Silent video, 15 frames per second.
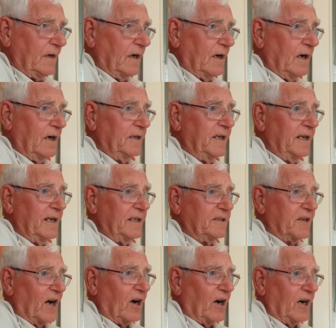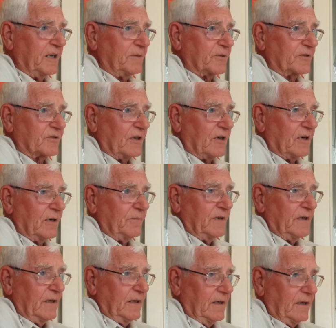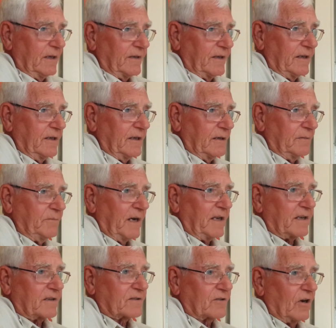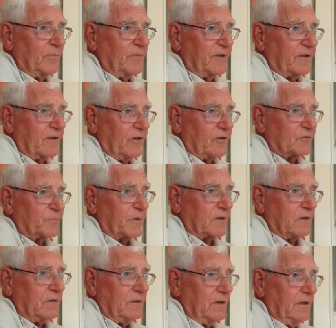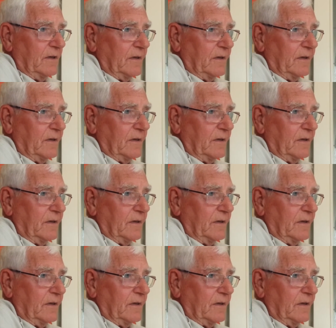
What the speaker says: I nearly died by the time the medics got me to the hospital.